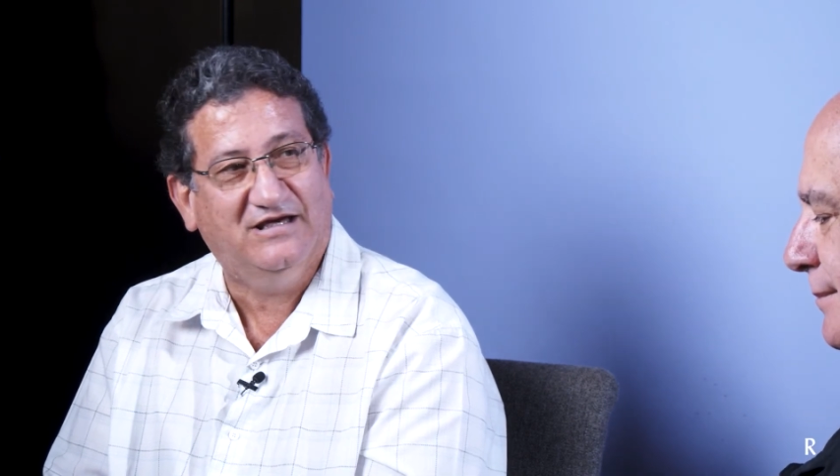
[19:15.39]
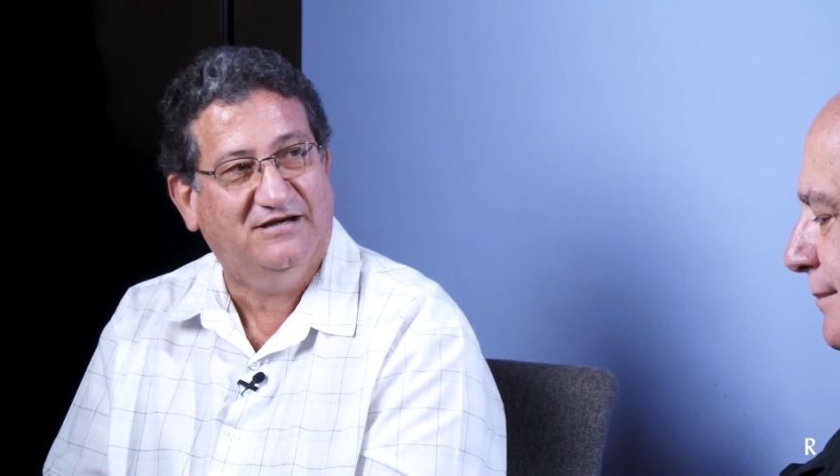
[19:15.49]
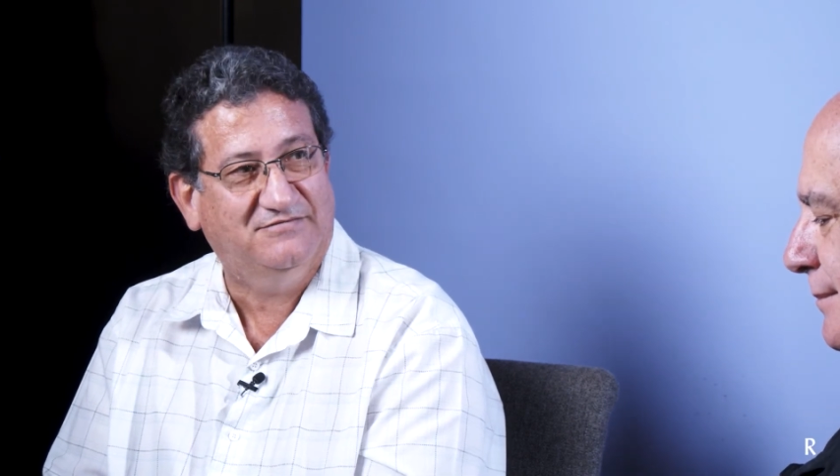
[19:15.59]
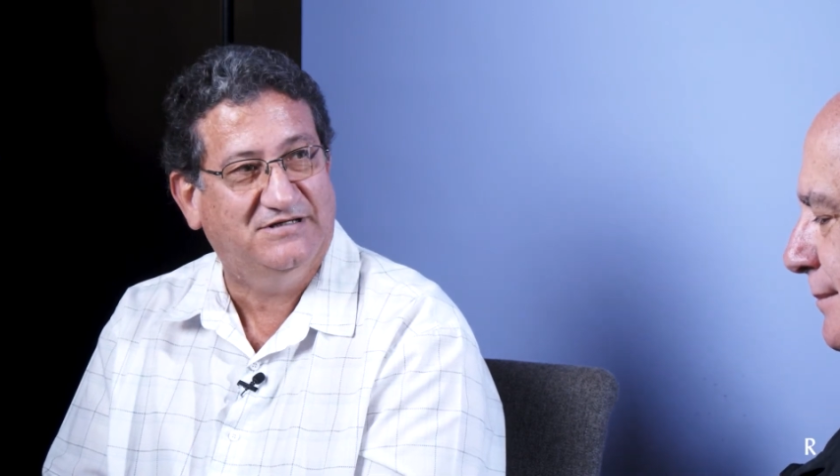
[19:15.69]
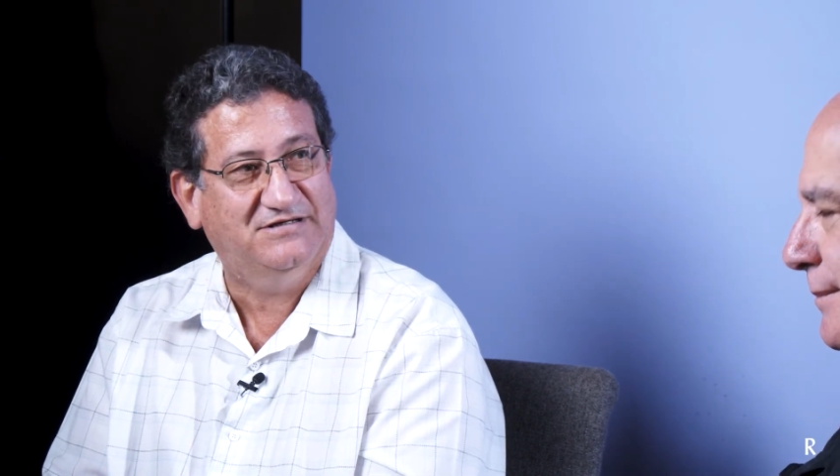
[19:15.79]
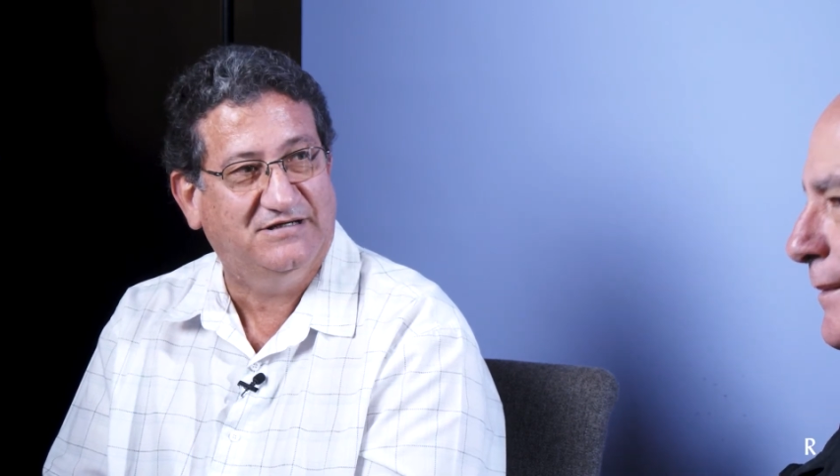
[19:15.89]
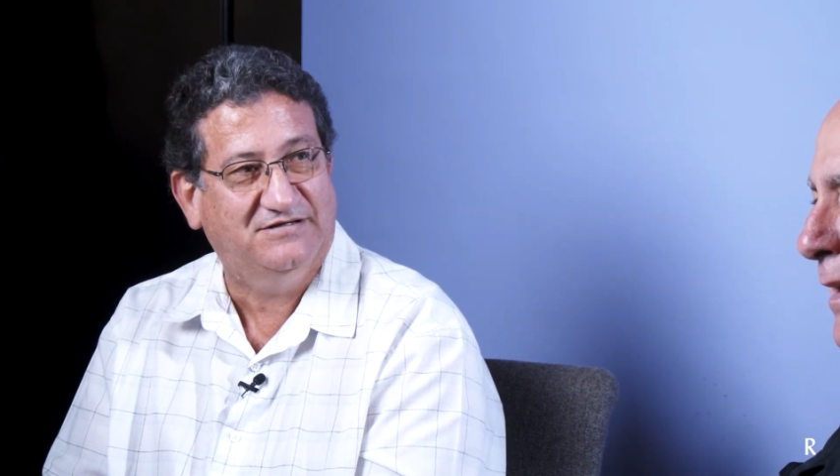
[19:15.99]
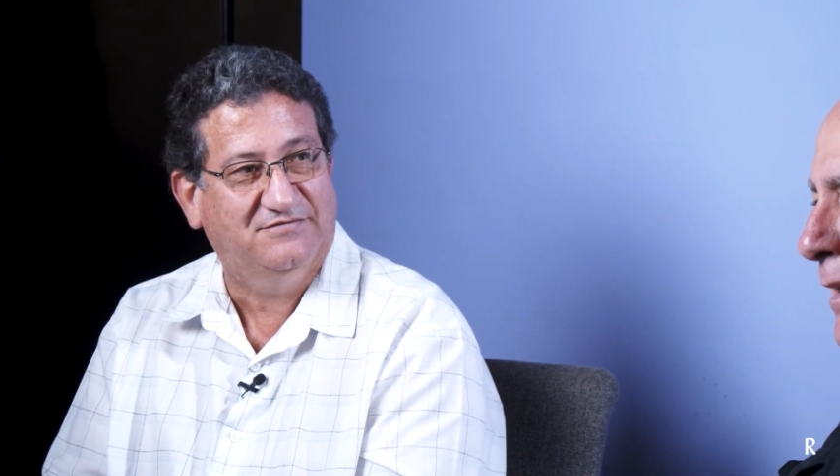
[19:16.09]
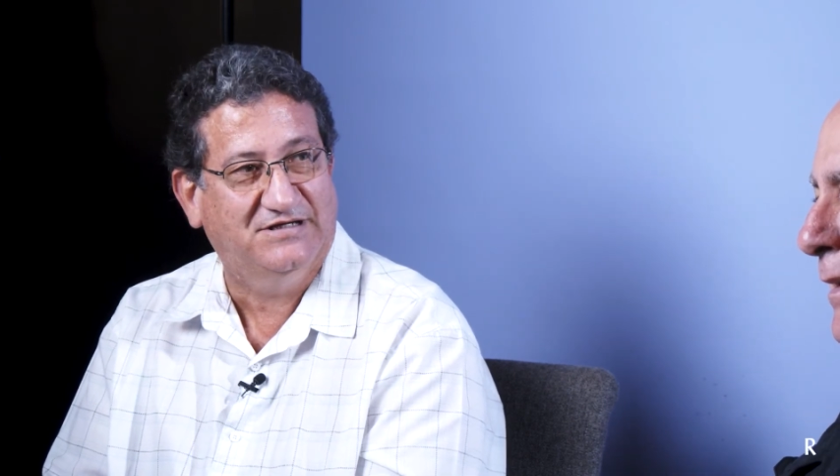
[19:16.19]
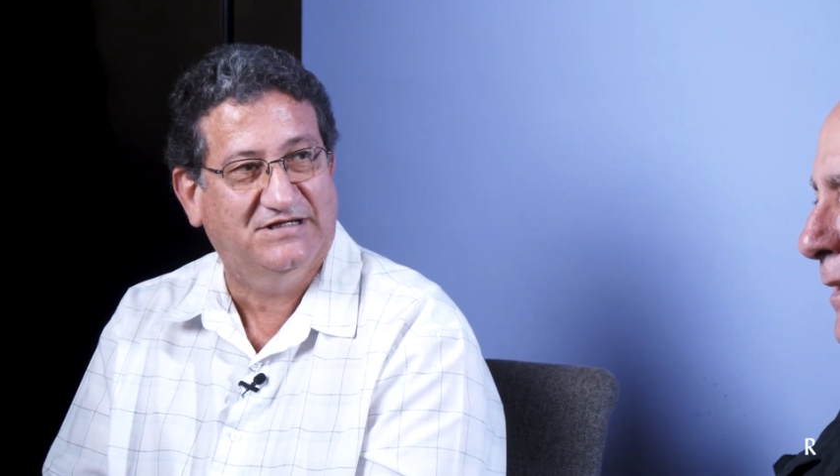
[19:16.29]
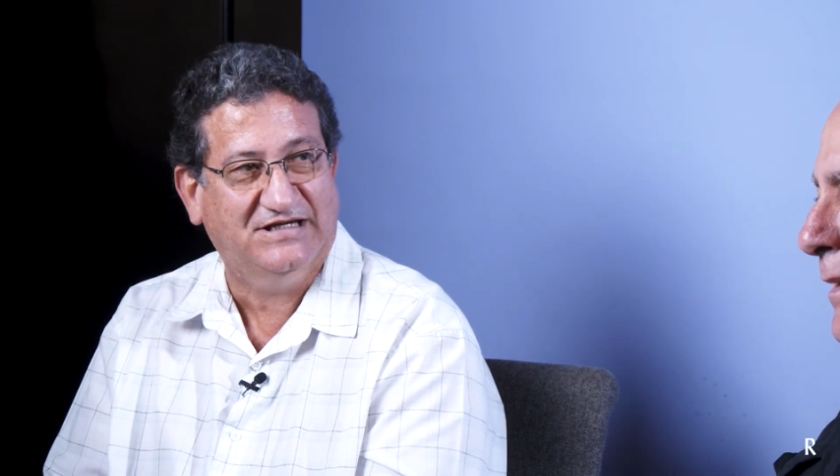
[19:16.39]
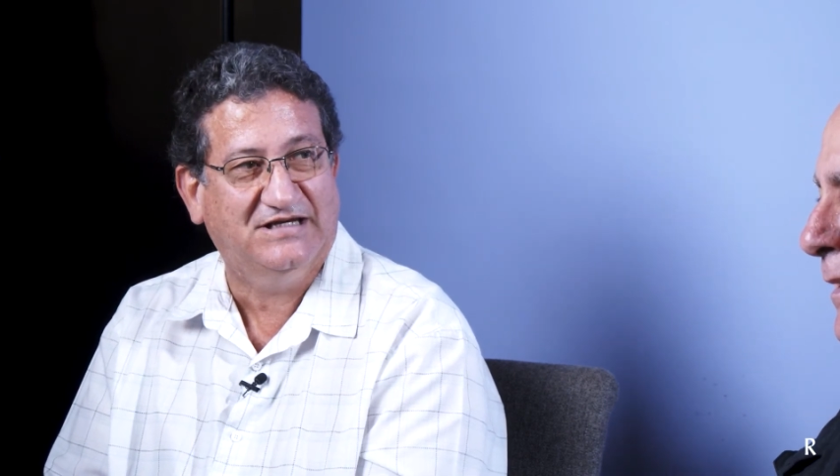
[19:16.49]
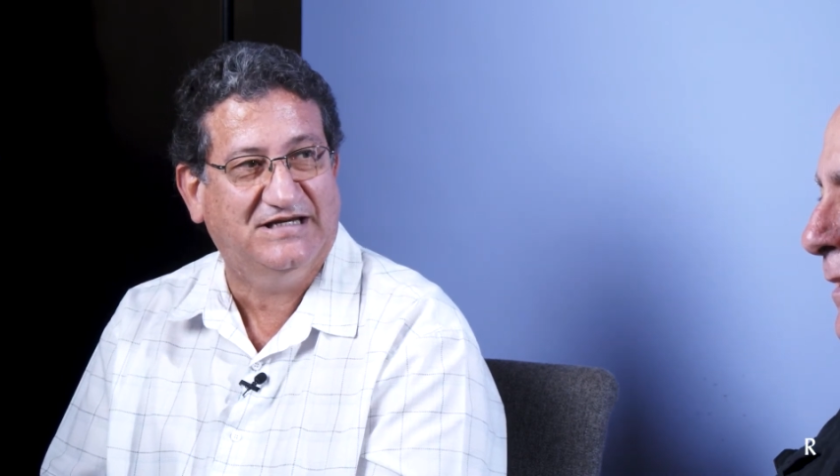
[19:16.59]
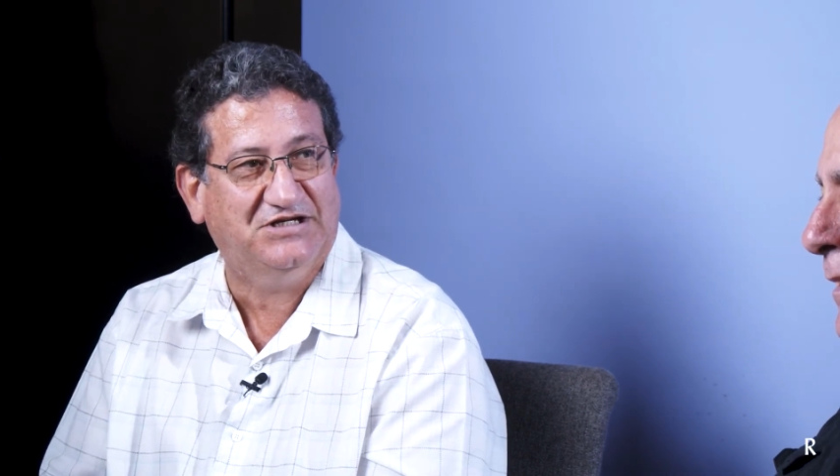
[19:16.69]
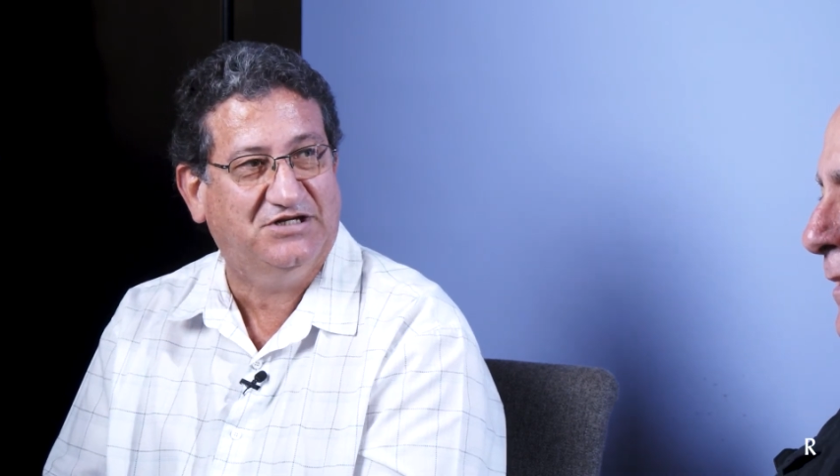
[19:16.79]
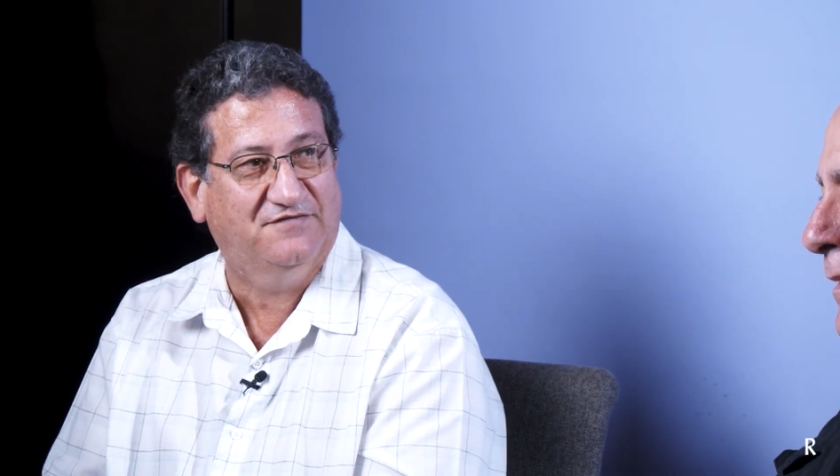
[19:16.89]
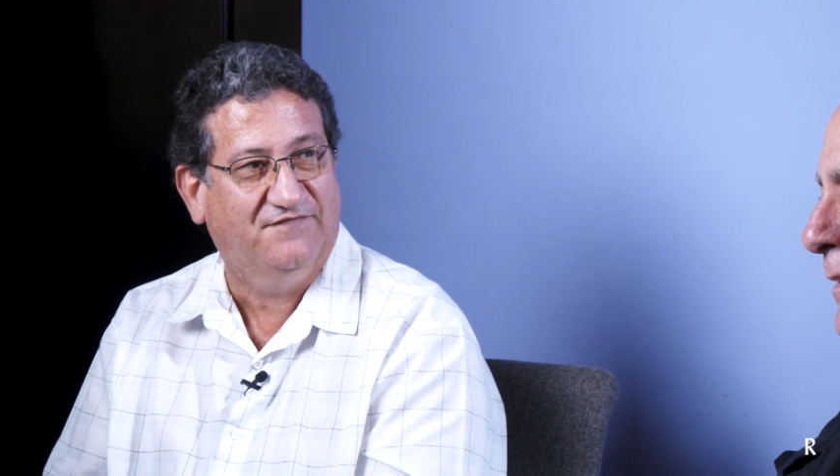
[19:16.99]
that. It sets you